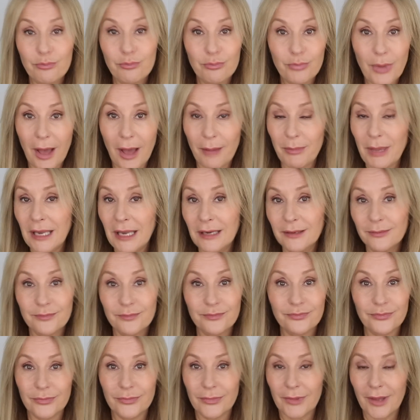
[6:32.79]
I mean,
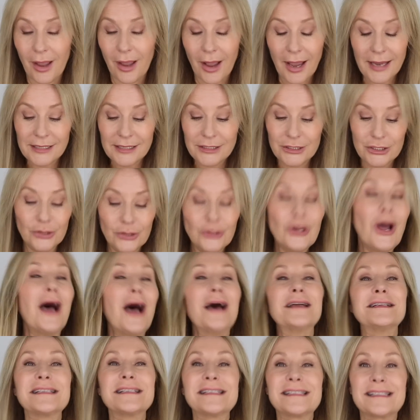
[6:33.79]
I do not
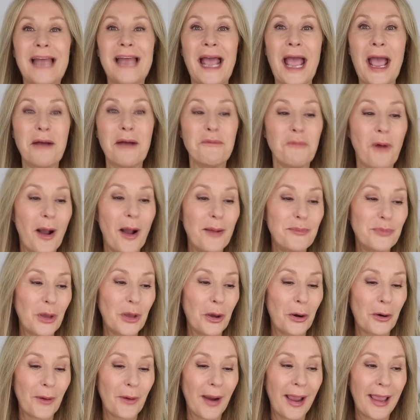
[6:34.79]
understand why
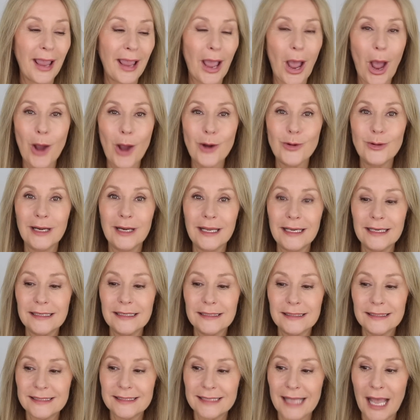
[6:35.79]
Biore only
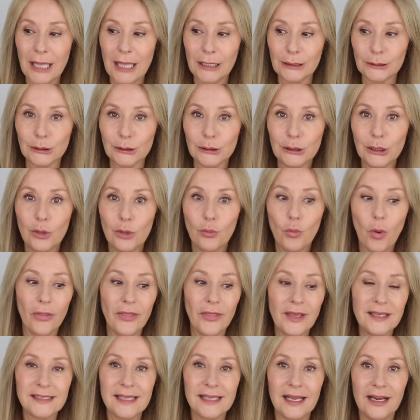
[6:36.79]
sell what
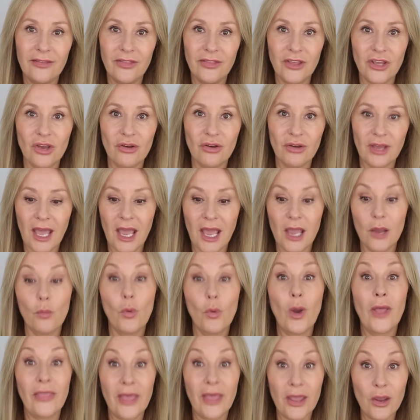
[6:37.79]
they sell in the UK
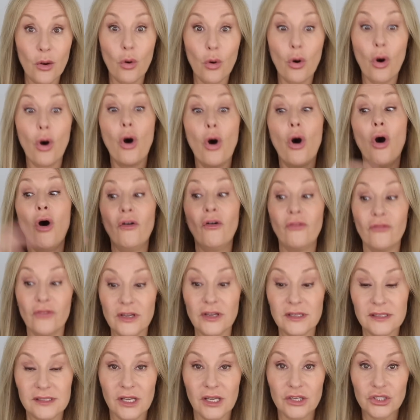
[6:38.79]
when they offer
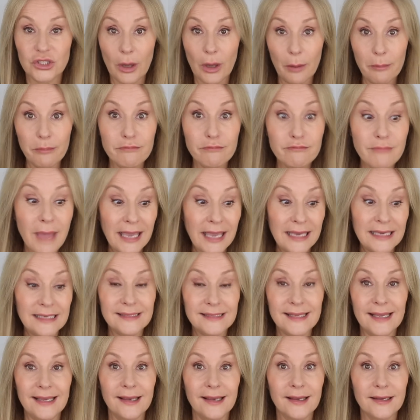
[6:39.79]
such
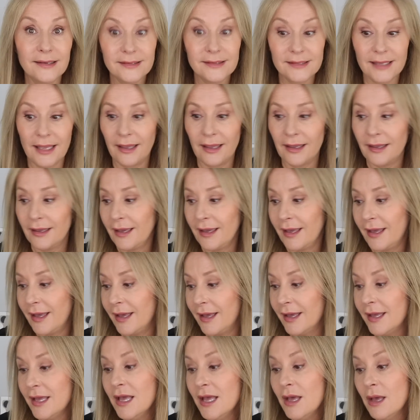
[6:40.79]
amazing
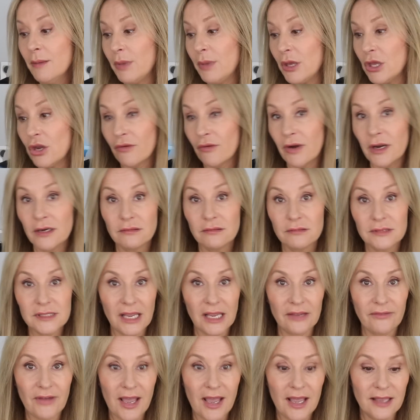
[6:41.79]
skincare. But you're in
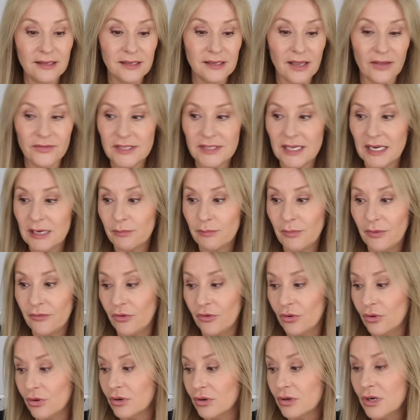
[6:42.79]
safe hands. I've said it
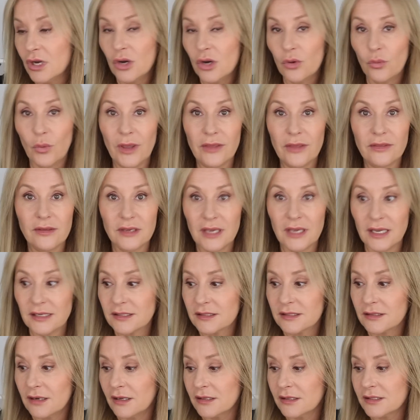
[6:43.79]
before with
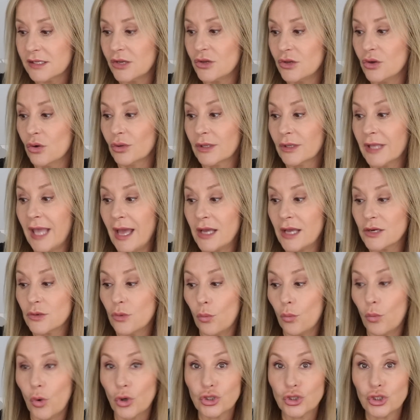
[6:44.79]
YESSTYLE, so you'll
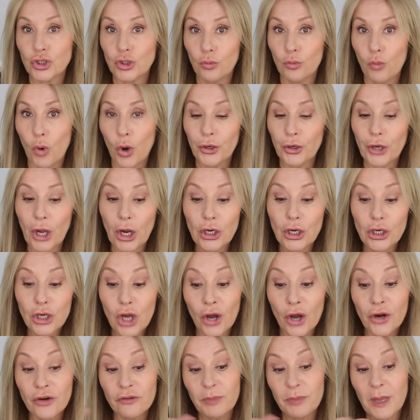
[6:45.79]
get what you want. A
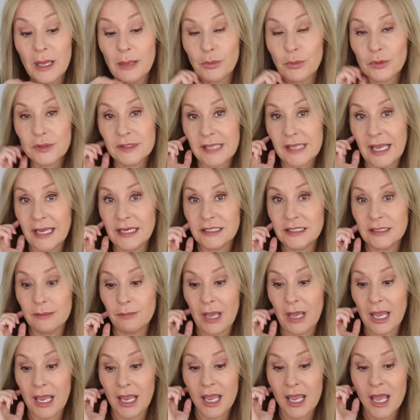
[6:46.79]
lot of people say to
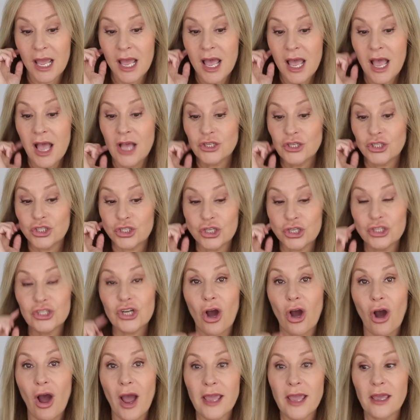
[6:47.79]
me, should
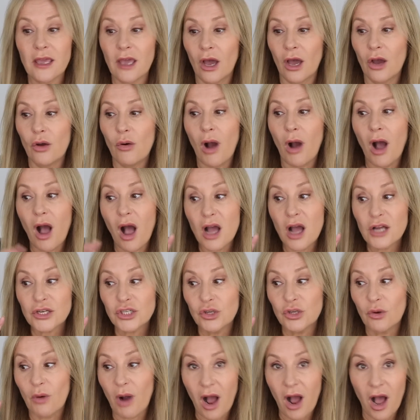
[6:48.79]
I go
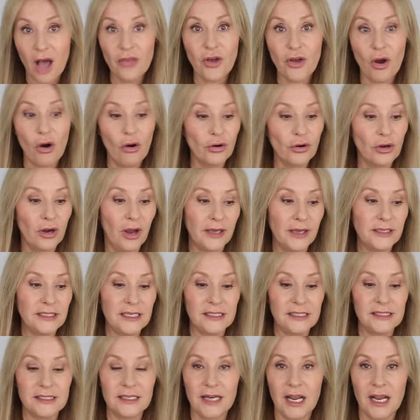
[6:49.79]
to other online
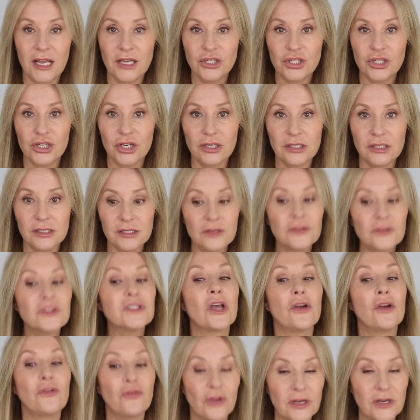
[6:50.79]
destinations,
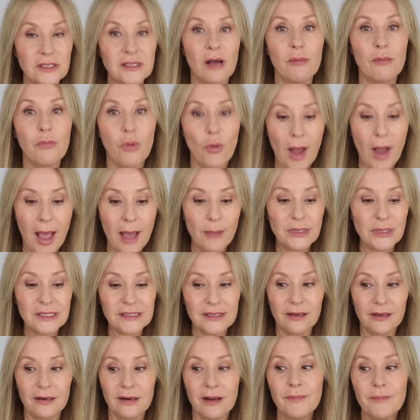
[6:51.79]
so for example
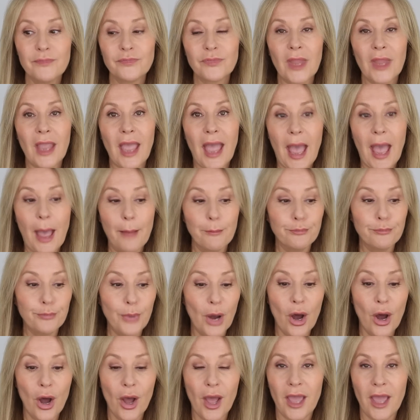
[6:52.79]
Amazon, and
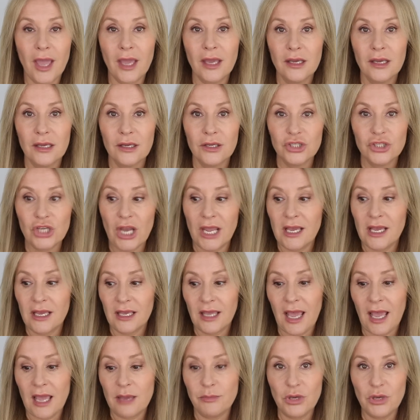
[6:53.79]
buy
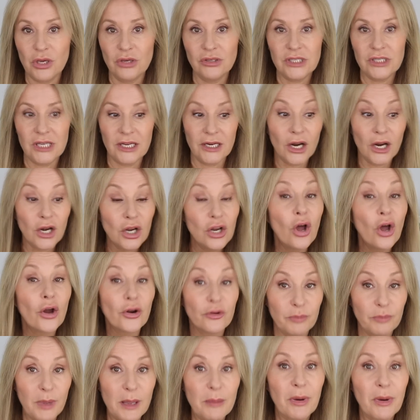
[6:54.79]
J&K Beauty? And a lot
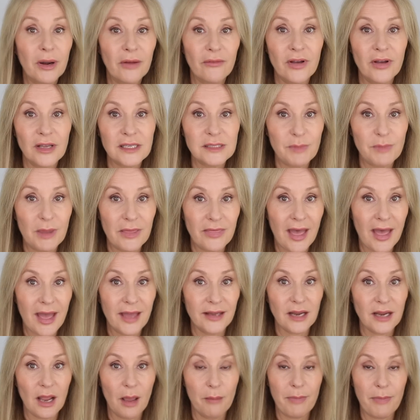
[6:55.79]
of people have asked me
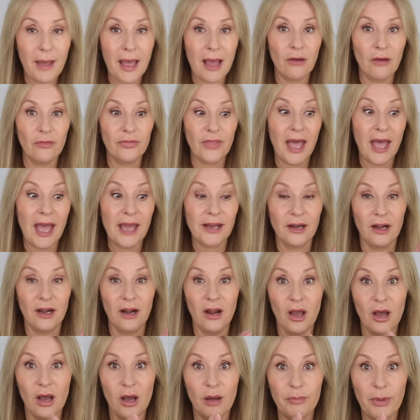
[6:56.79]
that about the Hada
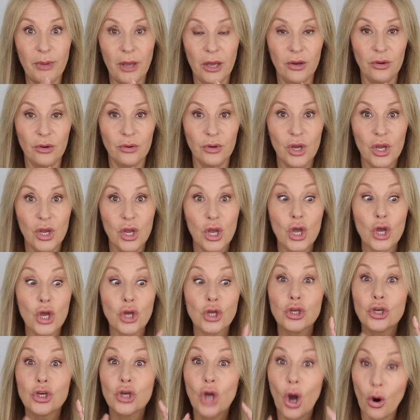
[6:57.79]
Labo
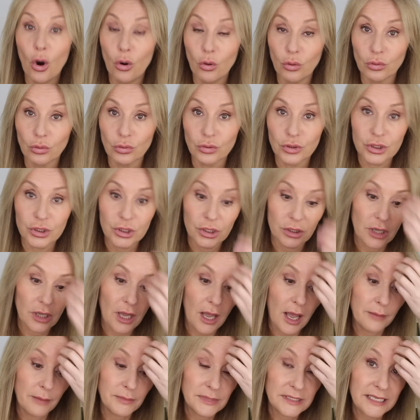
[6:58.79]
gold
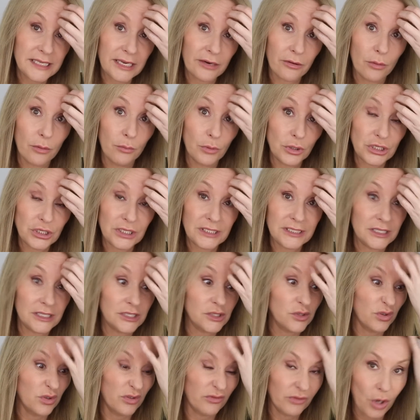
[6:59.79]
serum, which is the
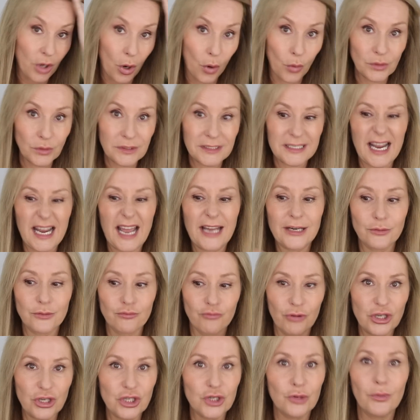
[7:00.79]
sort of gold standard richer